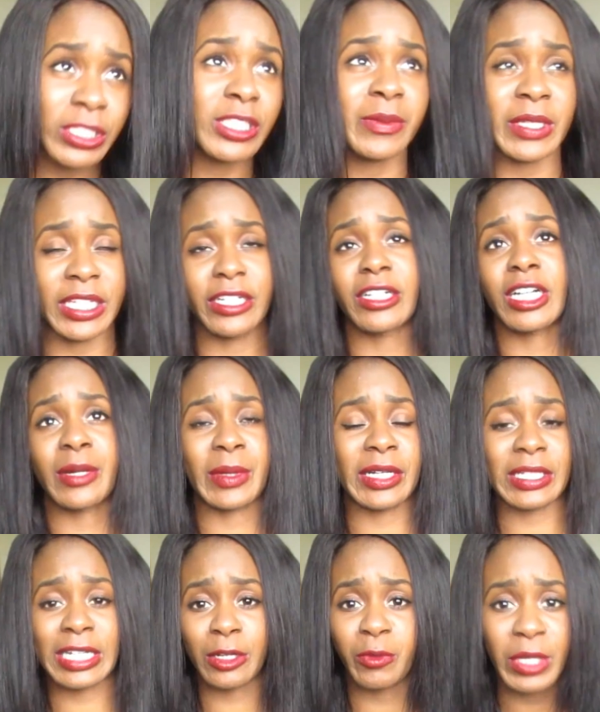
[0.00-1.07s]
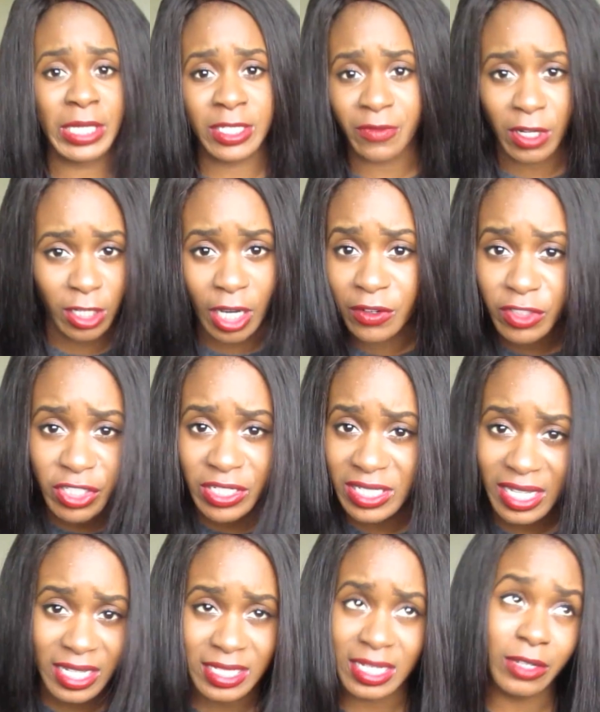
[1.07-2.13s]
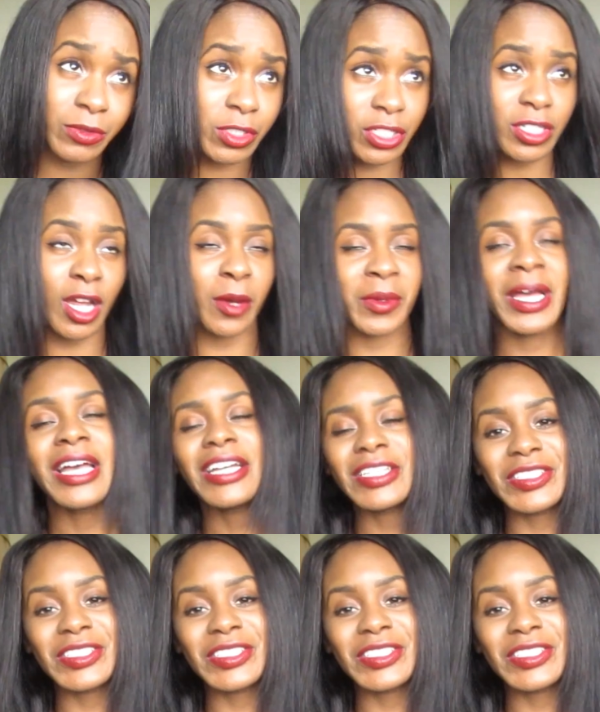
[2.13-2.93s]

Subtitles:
we need to be hearing about like wigs falling off during sex. Like, would you stop?